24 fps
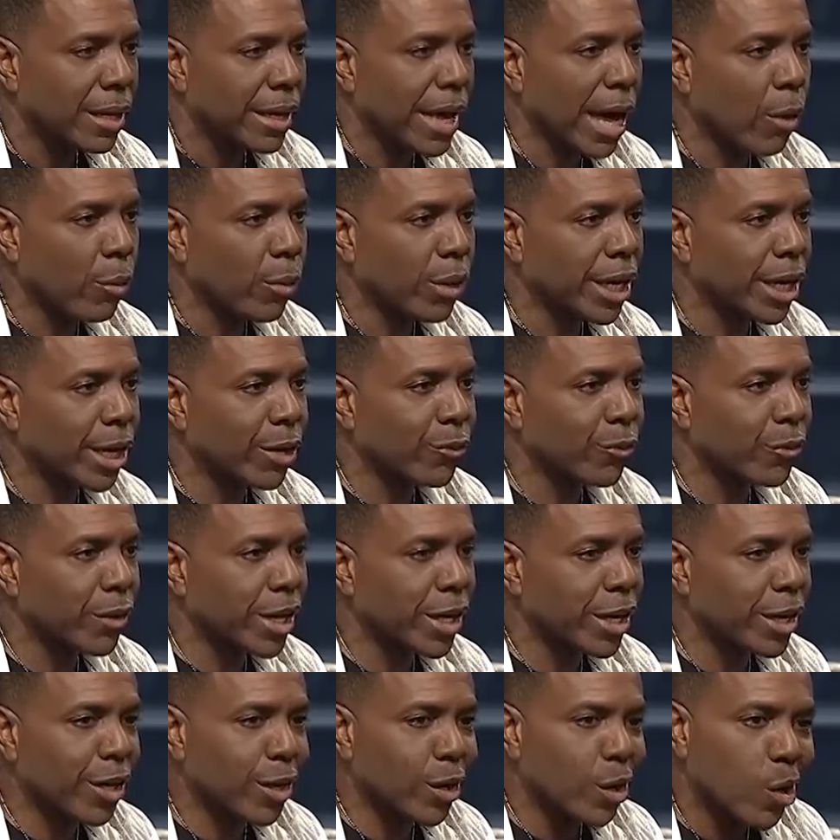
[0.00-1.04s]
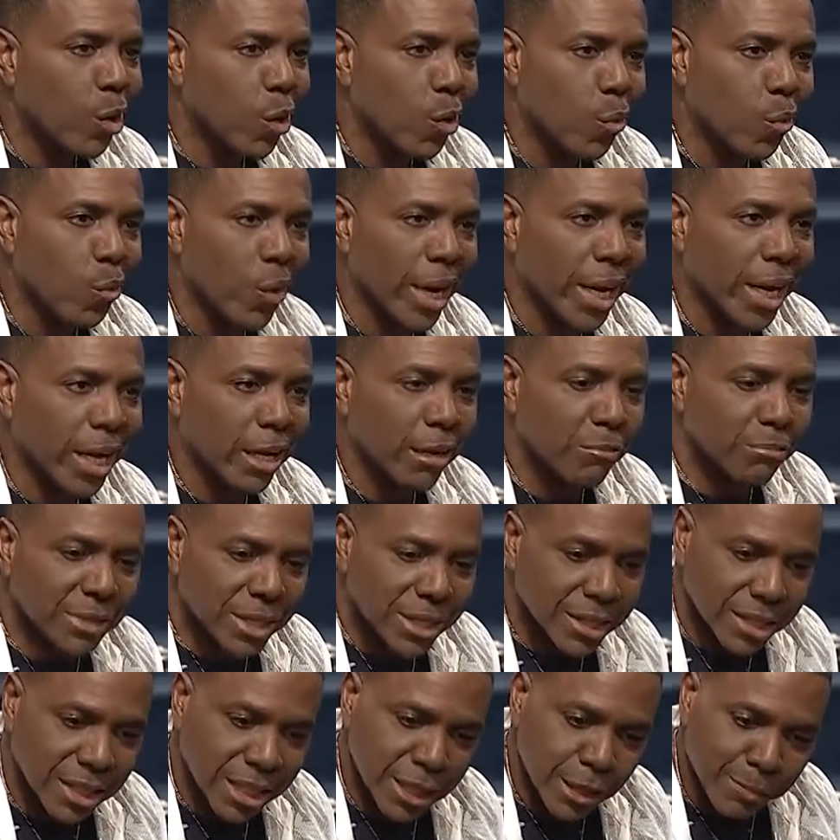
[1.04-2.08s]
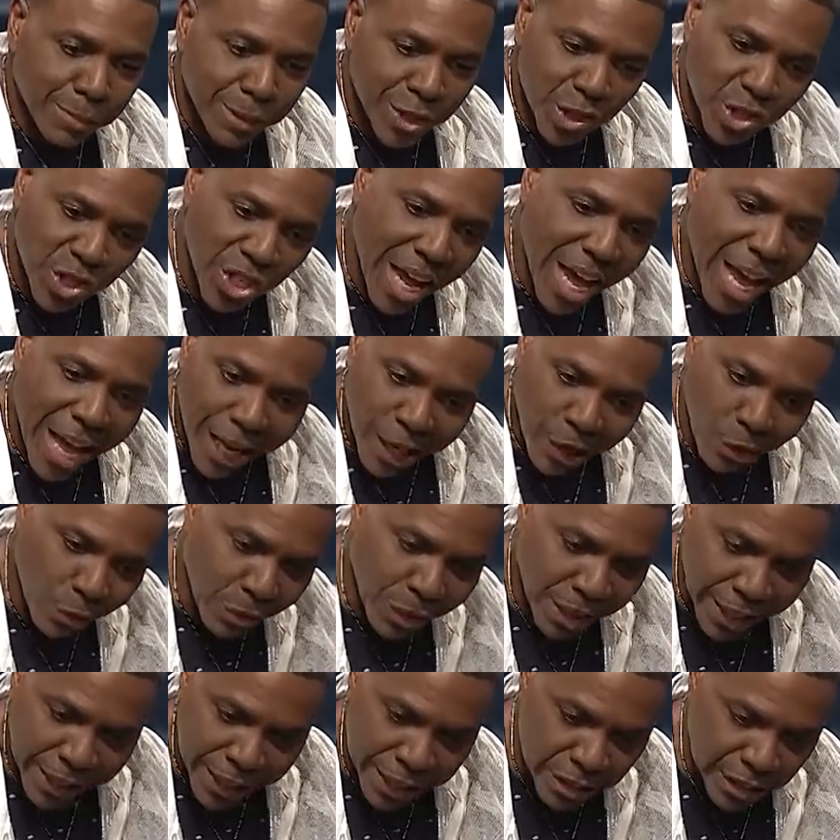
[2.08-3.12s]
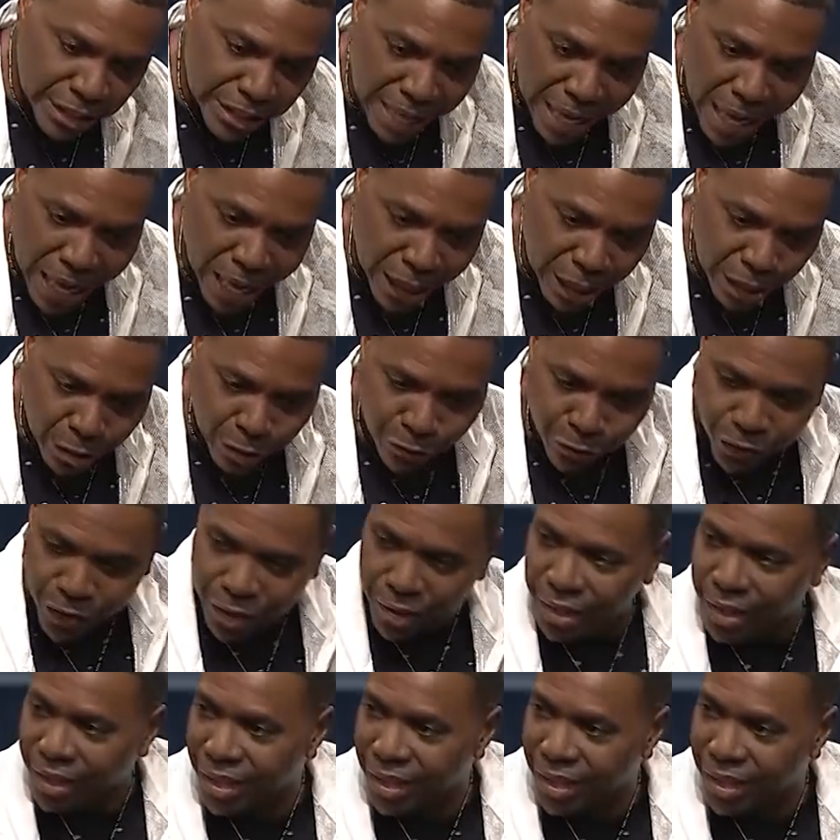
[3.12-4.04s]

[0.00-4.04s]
Now we're getting ready to wake up the sleeping giant on the inside of you.